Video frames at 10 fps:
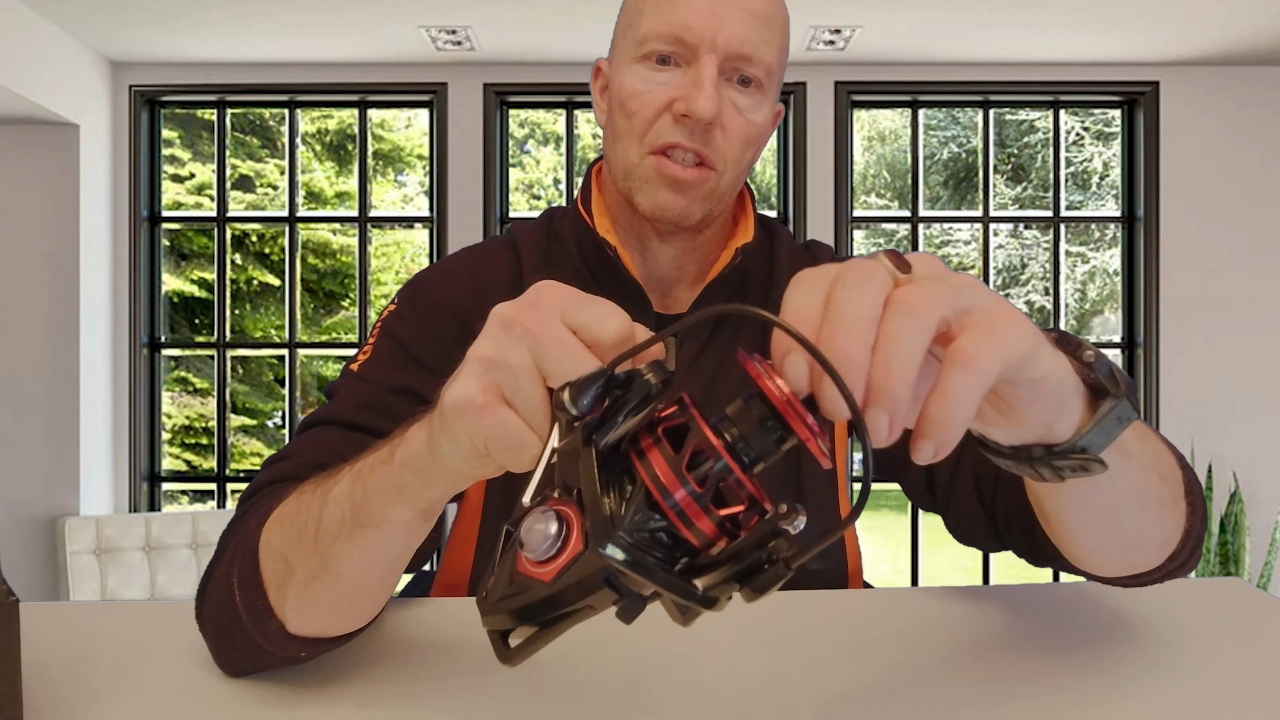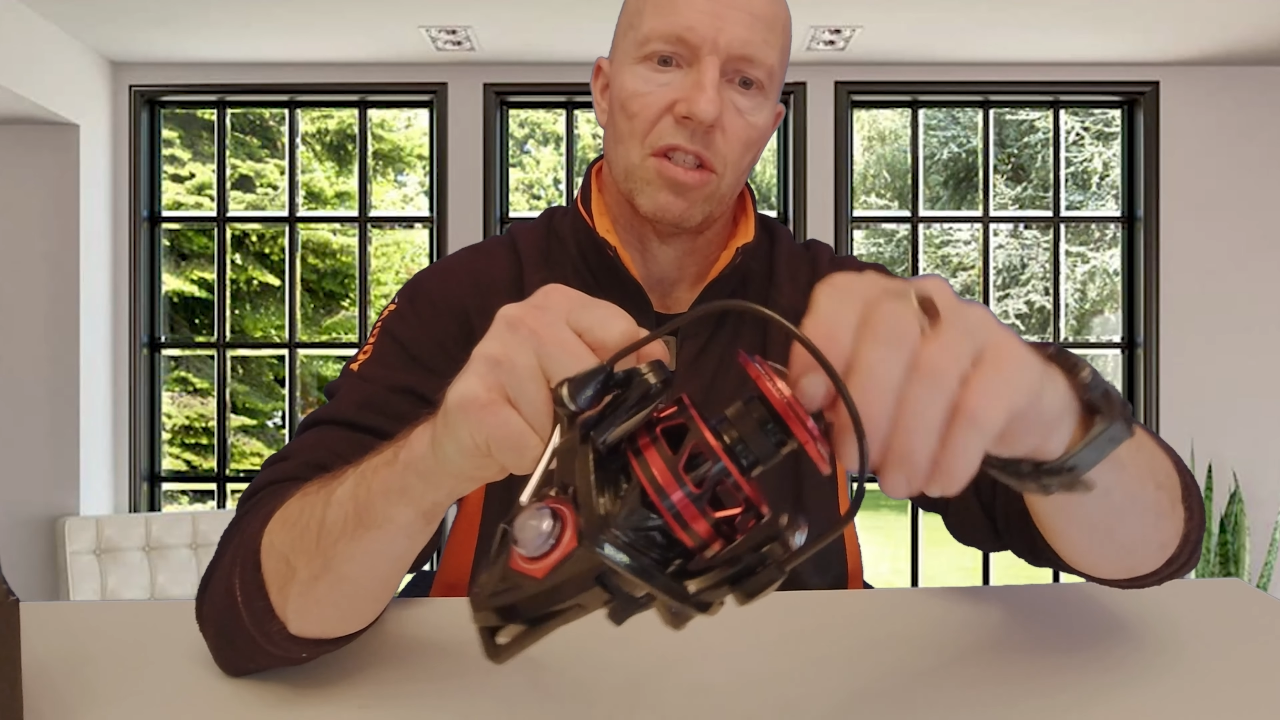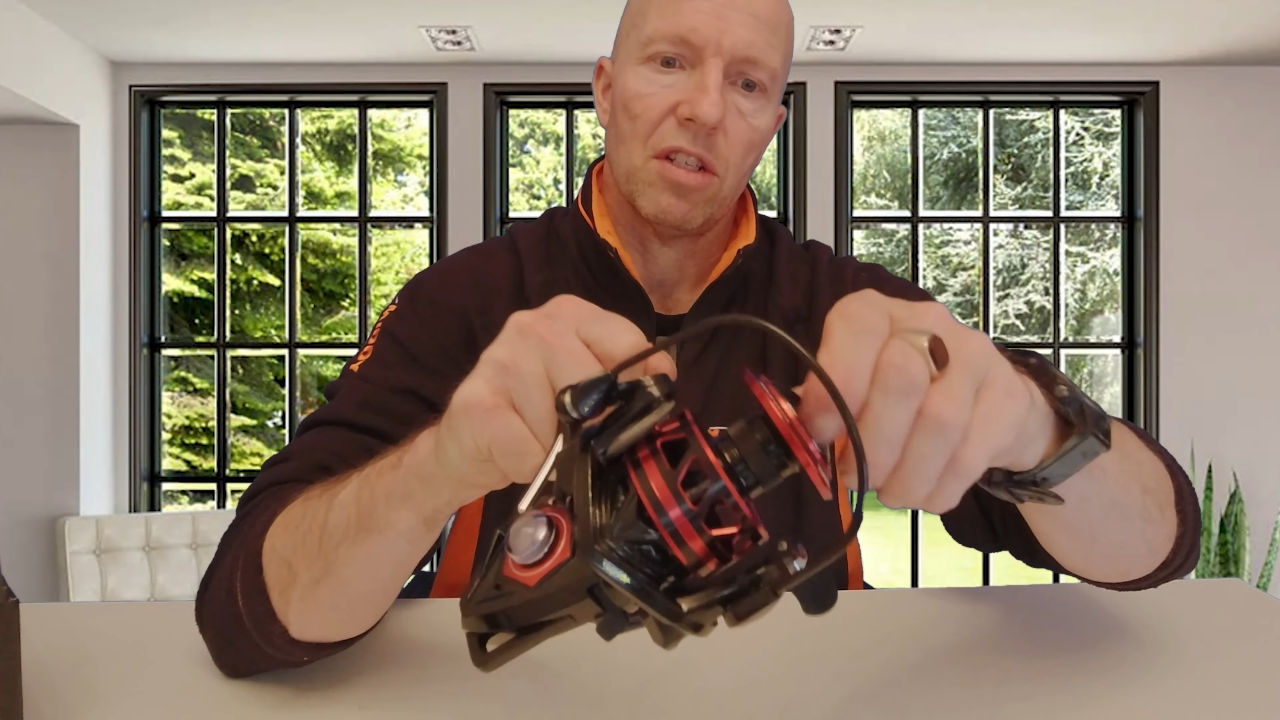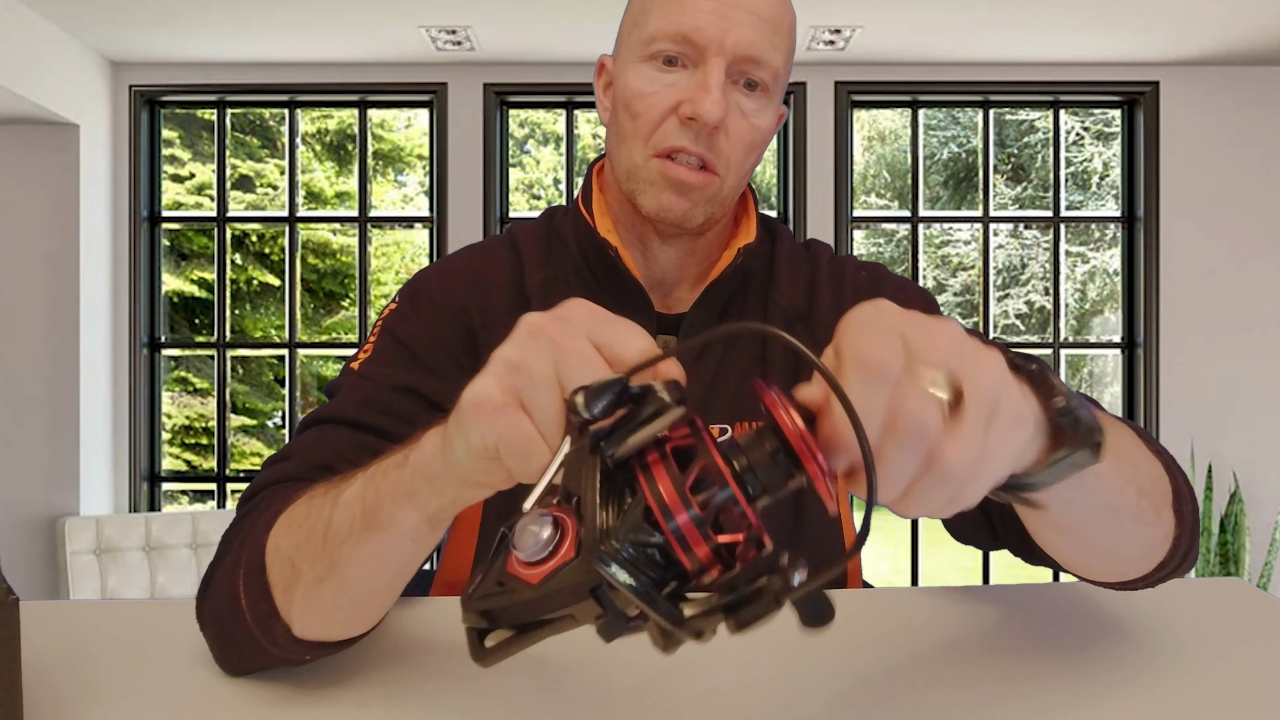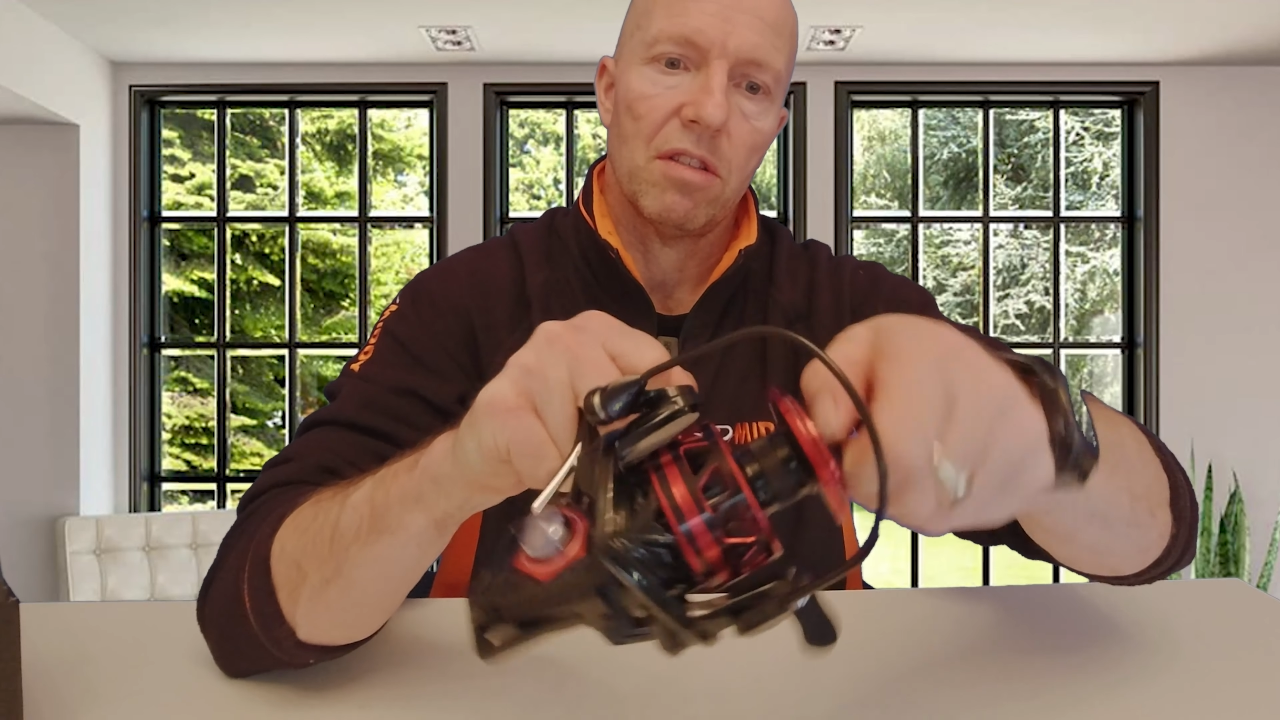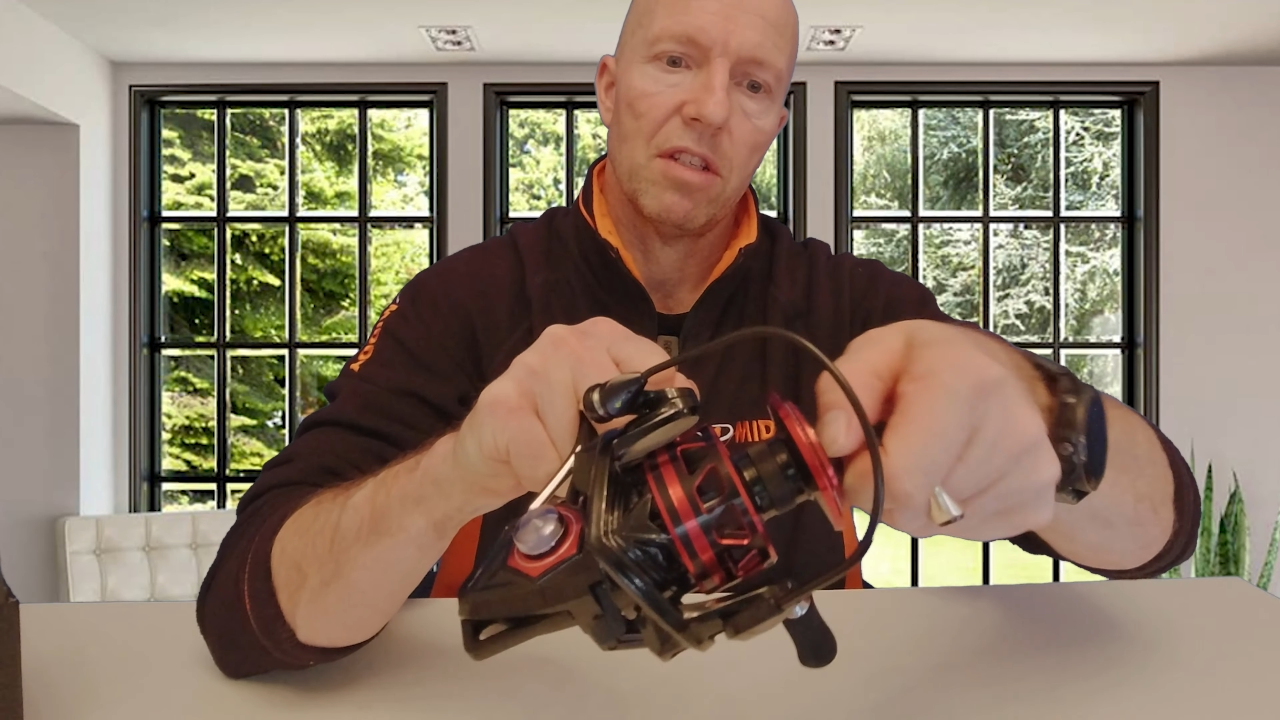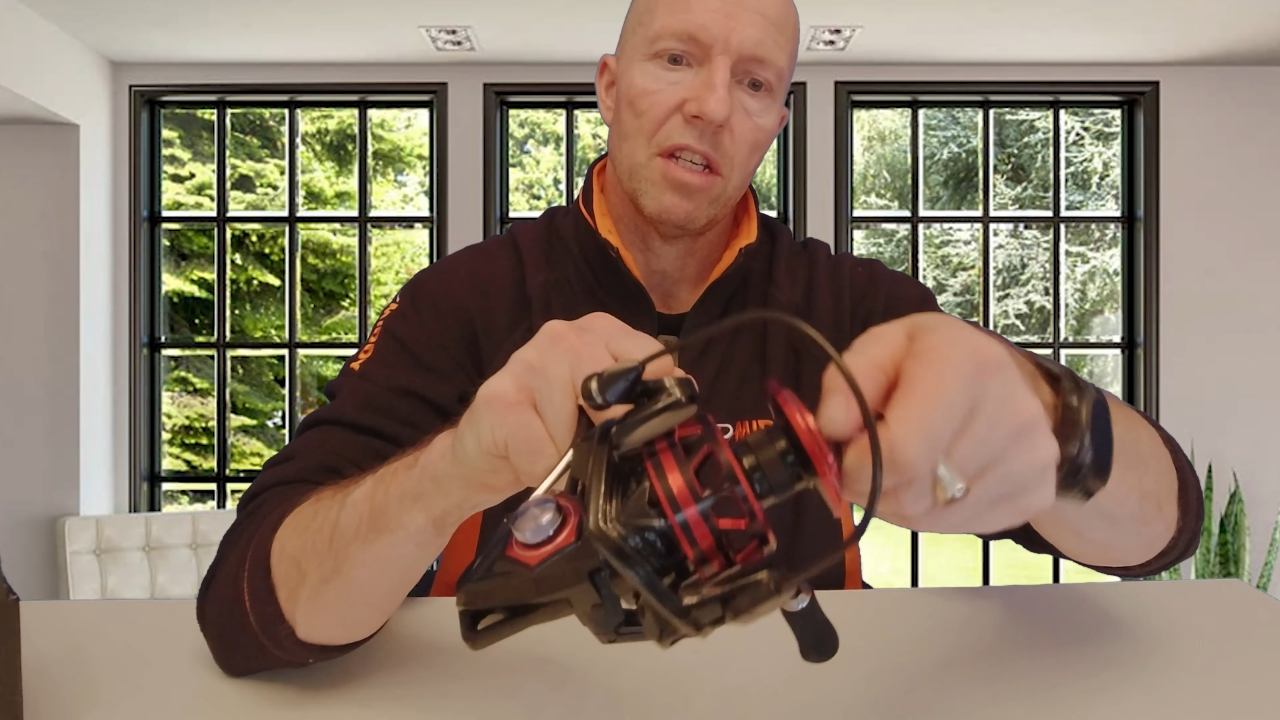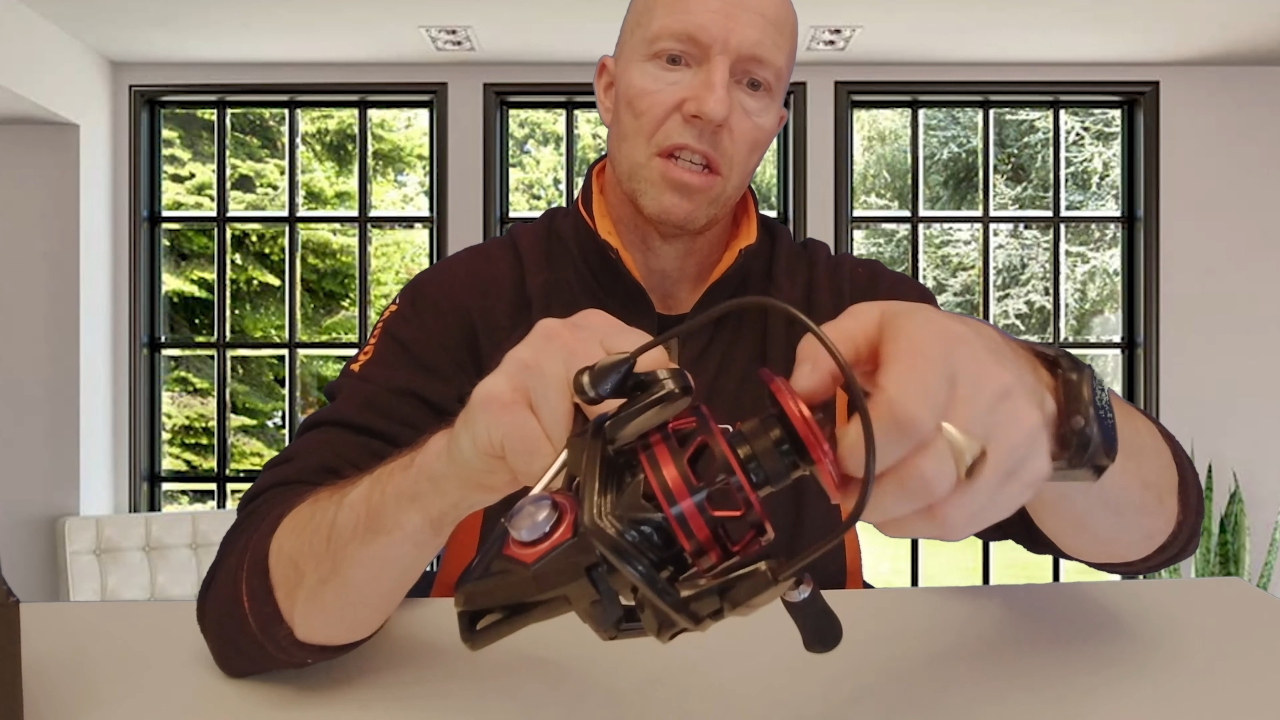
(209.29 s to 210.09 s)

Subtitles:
so yeah,